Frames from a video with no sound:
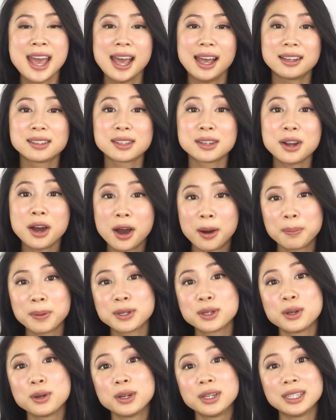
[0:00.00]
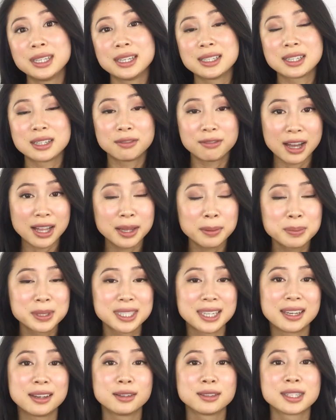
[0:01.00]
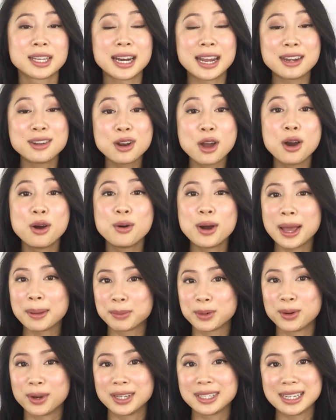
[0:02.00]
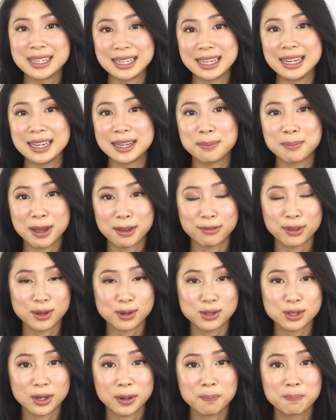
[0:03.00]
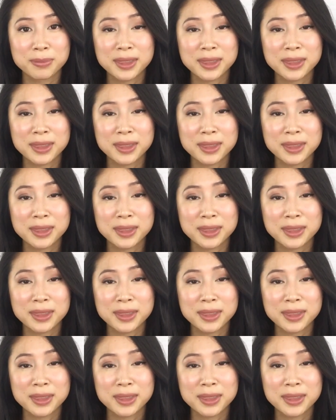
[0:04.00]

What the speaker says: as an opportunity to develop skills that I know I'm going to need in my future.